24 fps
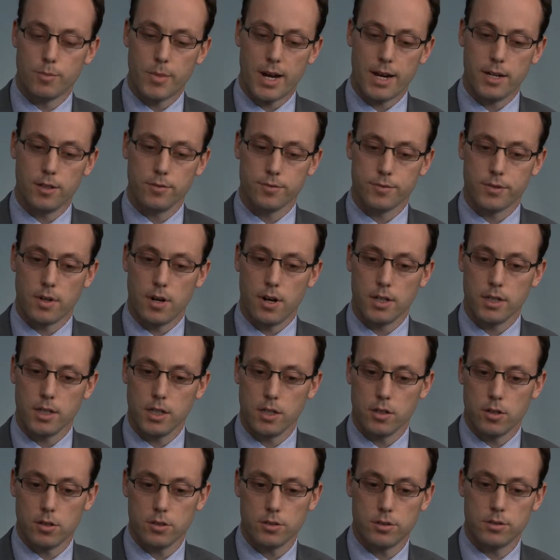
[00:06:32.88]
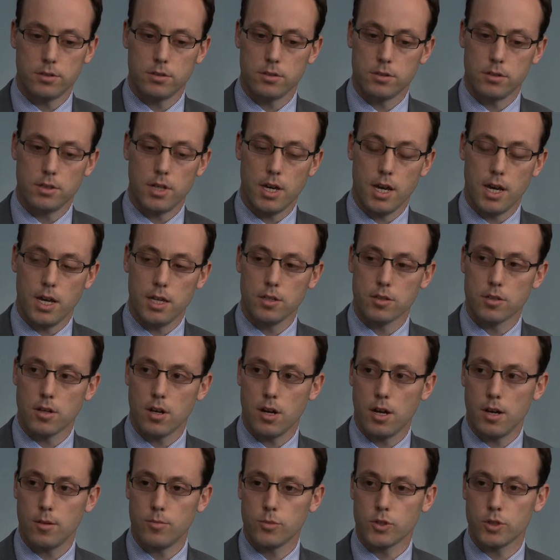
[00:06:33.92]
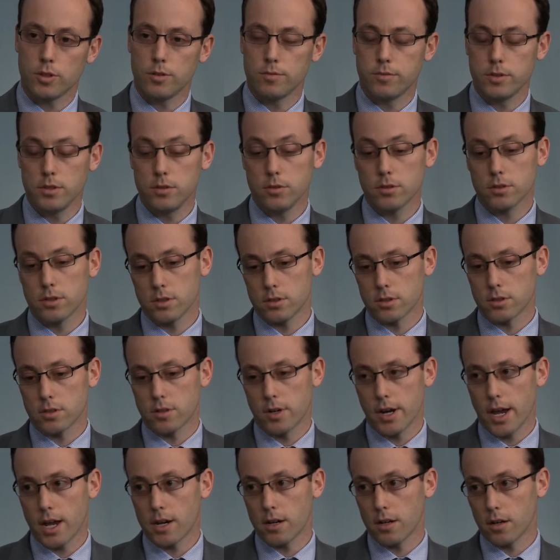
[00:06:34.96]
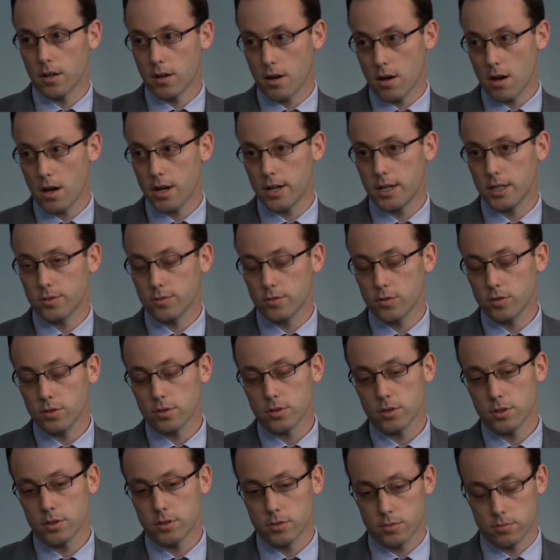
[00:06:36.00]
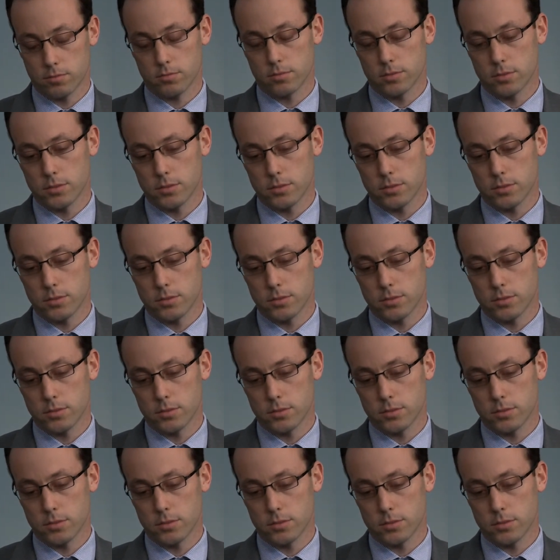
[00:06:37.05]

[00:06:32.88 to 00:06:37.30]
main finding on the enzyme, so if we looked at creatinine kinase first, because